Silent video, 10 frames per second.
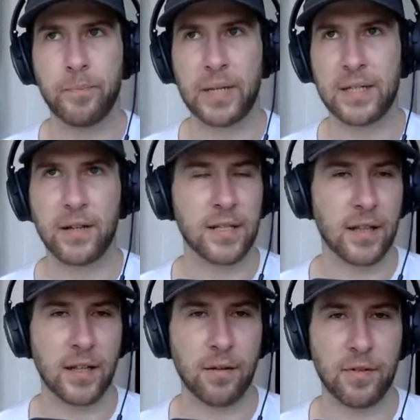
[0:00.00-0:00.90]
But it's not
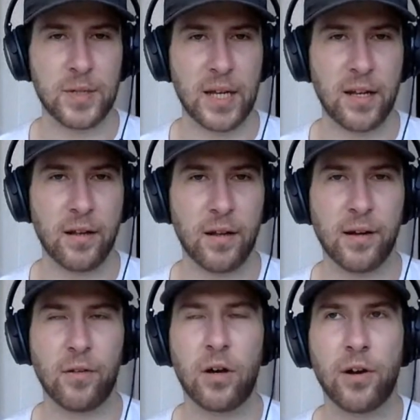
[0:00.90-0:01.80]
something that we've seen
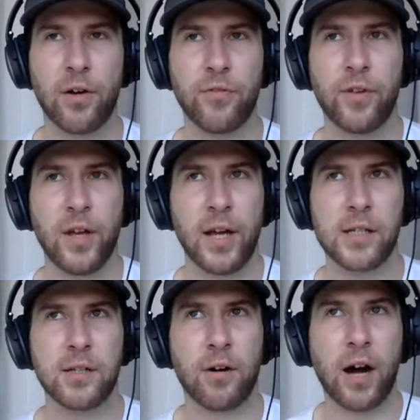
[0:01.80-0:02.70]
a lot of.
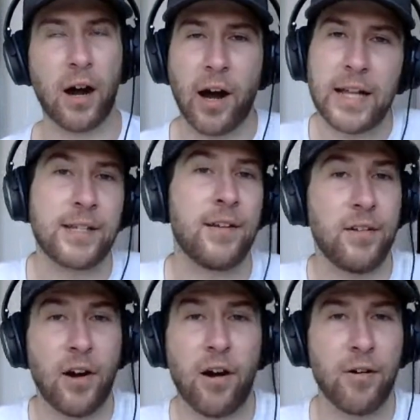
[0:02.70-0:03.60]
And so I, I
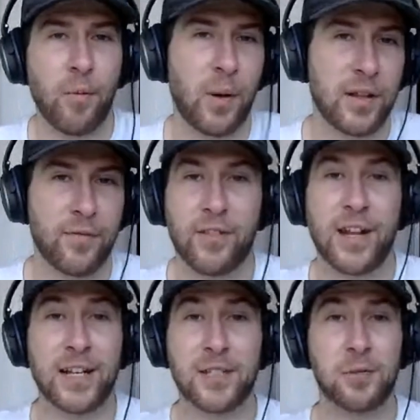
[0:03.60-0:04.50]
didn't know whether
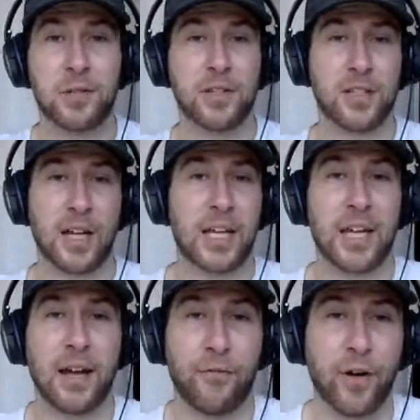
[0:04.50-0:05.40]
Thanasis was just
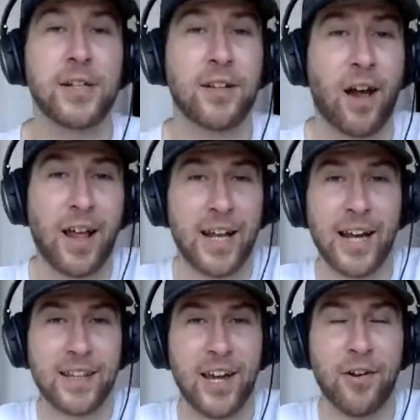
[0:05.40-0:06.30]
like freestyling
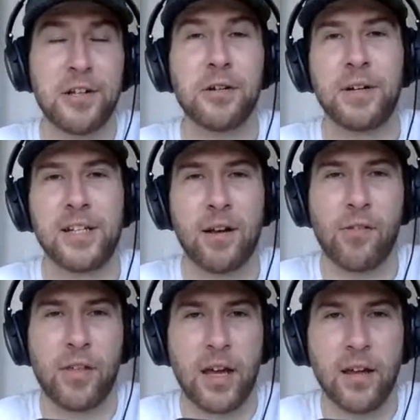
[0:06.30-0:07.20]
out there and doing his
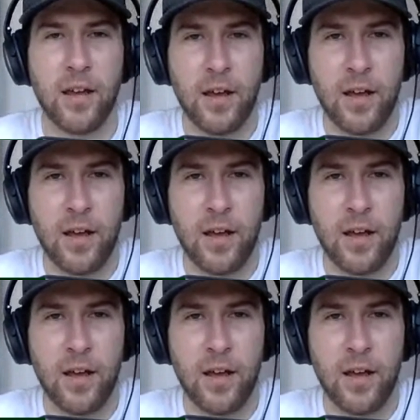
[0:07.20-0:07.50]
own thing.